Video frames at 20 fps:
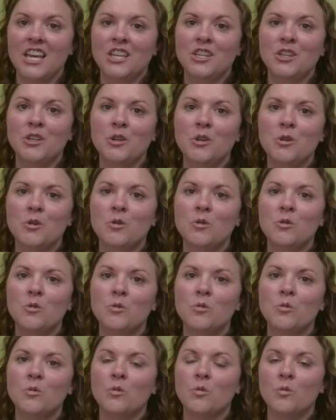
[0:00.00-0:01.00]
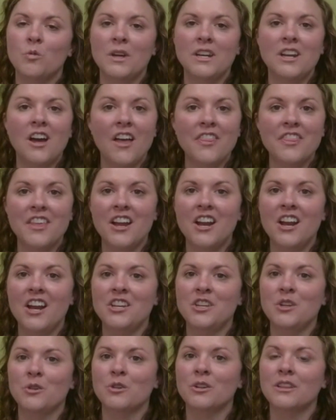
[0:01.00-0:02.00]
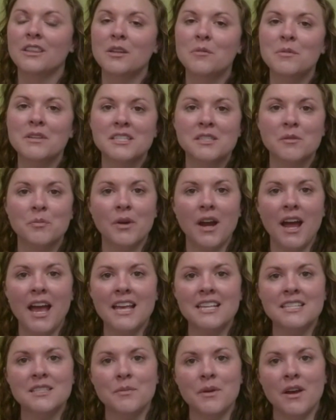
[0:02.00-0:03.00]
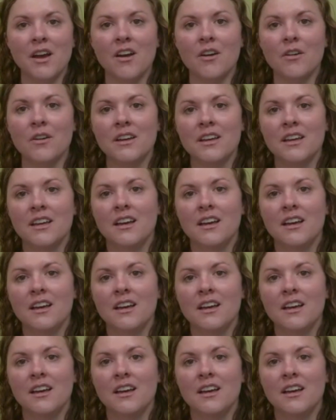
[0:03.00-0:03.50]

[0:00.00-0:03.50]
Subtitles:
You went on there and you were a little bit surprised about